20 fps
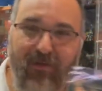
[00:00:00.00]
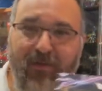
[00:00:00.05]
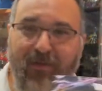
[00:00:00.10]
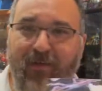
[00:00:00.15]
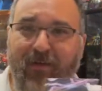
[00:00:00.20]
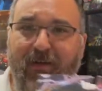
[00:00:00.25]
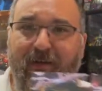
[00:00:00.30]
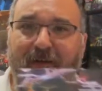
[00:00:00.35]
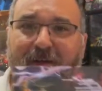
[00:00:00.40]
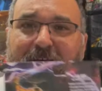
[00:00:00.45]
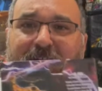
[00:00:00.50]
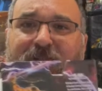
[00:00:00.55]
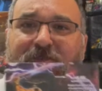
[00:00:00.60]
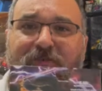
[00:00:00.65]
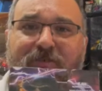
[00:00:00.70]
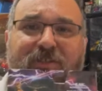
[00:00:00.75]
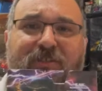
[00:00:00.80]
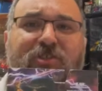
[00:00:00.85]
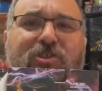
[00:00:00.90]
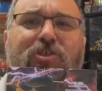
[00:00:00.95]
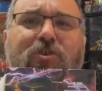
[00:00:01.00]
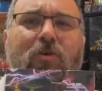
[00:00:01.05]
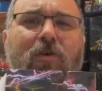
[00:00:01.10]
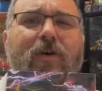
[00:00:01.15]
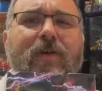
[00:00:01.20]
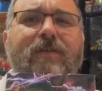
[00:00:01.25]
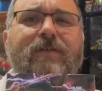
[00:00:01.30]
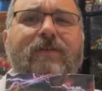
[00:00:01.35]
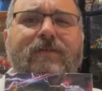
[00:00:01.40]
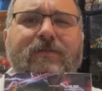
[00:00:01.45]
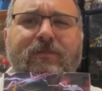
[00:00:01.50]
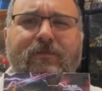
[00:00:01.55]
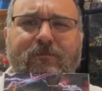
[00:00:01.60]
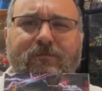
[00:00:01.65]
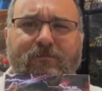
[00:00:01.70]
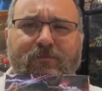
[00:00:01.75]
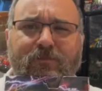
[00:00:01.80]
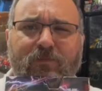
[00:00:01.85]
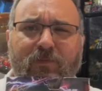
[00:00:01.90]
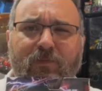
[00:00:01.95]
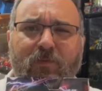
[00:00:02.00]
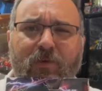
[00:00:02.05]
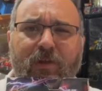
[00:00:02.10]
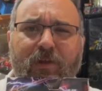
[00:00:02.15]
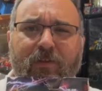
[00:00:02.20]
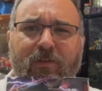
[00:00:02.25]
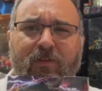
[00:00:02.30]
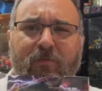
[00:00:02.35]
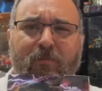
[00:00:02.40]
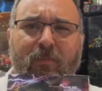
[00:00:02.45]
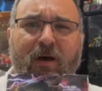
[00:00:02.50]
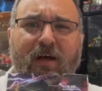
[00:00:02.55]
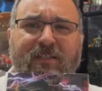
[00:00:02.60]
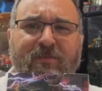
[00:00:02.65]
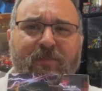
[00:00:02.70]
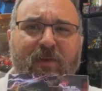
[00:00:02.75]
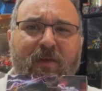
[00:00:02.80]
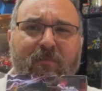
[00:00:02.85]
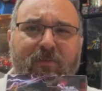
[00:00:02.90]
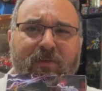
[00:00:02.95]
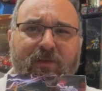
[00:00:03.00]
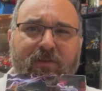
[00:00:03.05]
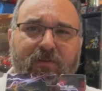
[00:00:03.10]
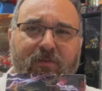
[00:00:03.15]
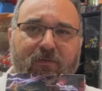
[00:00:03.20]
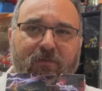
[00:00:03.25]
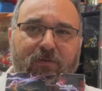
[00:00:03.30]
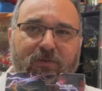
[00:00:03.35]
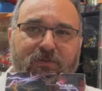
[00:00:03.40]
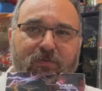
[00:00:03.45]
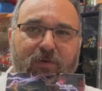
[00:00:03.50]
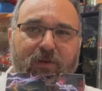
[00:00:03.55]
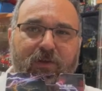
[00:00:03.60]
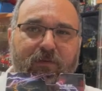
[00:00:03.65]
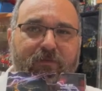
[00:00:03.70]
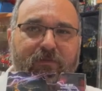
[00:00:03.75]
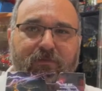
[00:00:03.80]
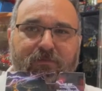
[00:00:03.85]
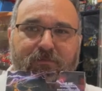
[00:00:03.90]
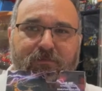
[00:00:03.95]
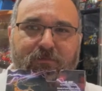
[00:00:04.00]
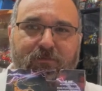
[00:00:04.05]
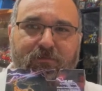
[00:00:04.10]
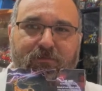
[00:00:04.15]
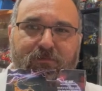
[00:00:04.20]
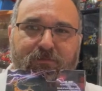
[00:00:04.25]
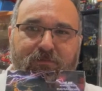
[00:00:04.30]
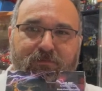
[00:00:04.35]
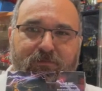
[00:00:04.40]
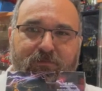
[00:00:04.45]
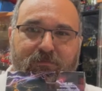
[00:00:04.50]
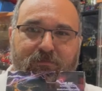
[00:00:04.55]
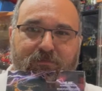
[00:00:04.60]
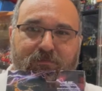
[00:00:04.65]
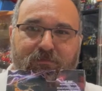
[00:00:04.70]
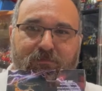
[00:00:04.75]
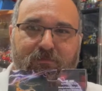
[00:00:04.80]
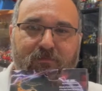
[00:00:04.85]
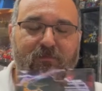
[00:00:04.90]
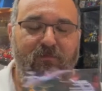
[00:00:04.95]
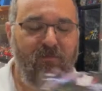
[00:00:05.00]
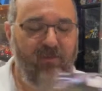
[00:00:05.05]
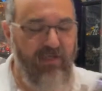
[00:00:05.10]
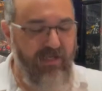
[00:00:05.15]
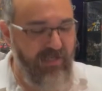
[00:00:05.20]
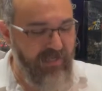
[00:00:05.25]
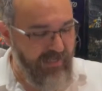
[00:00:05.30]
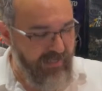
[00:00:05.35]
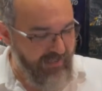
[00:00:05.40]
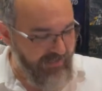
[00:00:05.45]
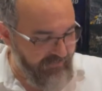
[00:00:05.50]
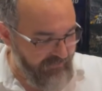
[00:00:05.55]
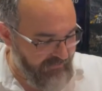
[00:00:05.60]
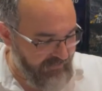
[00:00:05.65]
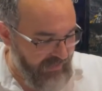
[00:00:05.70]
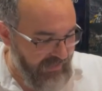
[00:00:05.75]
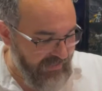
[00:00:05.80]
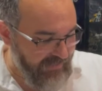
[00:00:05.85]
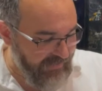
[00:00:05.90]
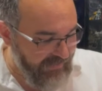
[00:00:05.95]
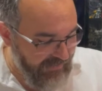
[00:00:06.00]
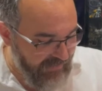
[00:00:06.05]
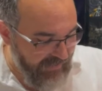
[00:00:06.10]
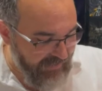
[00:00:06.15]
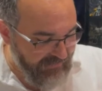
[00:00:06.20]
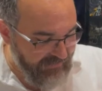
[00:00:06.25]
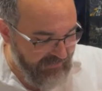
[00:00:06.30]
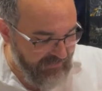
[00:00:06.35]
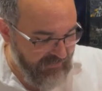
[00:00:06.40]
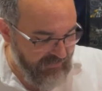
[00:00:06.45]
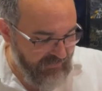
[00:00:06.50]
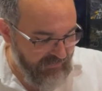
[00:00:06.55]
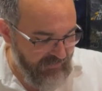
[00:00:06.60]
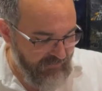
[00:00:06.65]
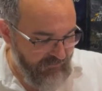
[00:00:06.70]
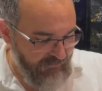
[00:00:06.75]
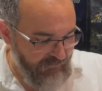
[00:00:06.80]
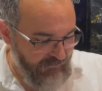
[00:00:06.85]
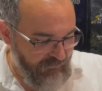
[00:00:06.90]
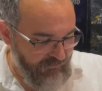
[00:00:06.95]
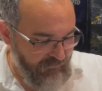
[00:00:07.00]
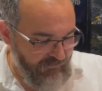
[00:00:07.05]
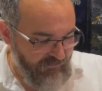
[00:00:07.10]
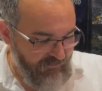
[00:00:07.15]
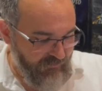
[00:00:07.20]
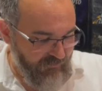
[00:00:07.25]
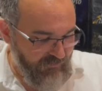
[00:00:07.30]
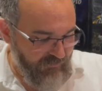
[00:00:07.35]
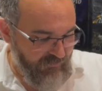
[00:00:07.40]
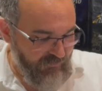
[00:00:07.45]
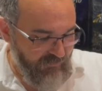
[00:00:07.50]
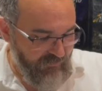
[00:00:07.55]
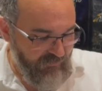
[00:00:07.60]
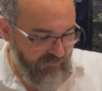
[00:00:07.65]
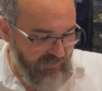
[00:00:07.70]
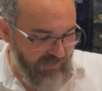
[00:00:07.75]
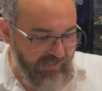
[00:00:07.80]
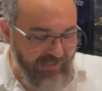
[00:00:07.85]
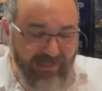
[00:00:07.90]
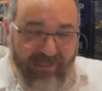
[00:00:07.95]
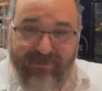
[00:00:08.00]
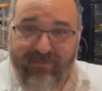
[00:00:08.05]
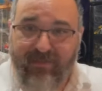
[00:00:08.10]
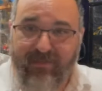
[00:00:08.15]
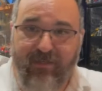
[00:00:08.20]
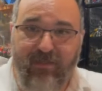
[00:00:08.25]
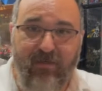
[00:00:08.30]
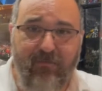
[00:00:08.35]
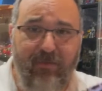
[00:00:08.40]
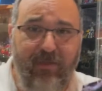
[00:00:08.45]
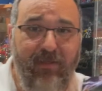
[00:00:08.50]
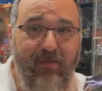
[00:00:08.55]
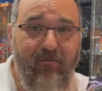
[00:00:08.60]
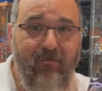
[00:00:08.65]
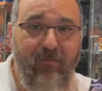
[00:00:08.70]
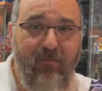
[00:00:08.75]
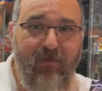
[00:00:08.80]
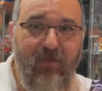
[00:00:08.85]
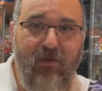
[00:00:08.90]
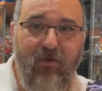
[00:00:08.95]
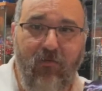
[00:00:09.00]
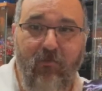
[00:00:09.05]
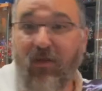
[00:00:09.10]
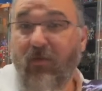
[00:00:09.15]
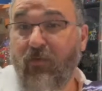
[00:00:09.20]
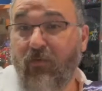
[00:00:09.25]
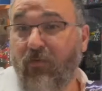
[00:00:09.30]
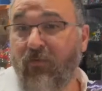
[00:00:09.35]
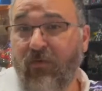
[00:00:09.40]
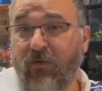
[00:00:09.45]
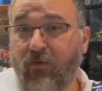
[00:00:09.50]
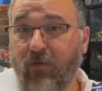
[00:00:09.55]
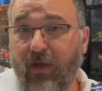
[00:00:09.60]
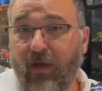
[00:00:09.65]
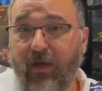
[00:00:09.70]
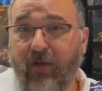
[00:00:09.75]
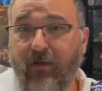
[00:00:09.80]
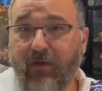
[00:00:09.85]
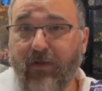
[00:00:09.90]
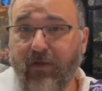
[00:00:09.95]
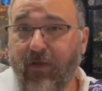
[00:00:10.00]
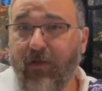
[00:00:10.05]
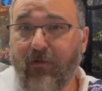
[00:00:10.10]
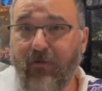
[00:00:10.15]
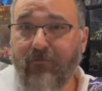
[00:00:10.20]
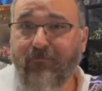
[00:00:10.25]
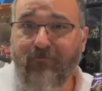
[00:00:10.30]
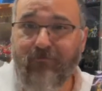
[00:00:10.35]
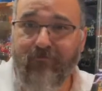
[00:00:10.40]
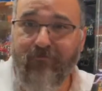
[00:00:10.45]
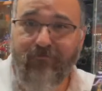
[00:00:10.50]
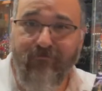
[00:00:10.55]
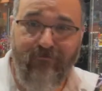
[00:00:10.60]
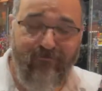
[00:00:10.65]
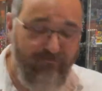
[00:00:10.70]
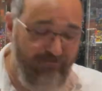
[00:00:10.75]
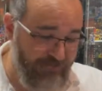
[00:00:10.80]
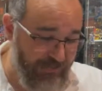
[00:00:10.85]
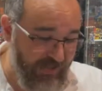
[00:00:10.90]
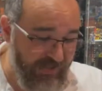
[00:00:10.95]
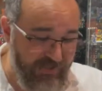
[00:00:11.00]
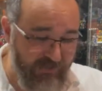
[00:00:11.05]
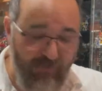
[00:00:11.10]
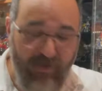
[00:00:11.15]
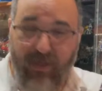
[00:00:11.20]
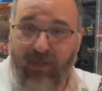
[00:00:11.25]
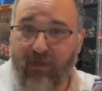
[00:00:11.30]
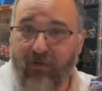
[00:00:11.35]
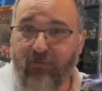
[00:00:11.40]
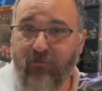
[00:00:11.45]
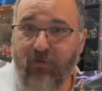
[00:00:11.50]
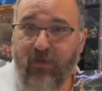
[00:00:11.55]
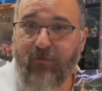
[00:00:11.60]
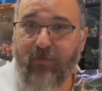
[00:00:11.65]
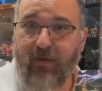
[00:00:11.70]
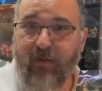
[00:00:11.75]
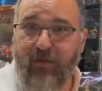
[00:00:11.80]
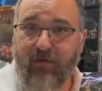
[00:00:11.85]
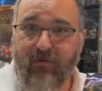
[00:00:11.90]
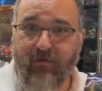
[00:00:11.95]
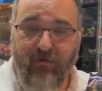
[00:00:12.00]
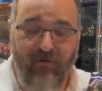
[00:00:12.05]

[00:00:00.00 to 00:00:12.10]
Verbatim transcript: Uh, interesting choice with Mossman being in the first wave. I, I, I guess, I guess he's going to be, you know, maybe with a new head, a, a Beastman repaint.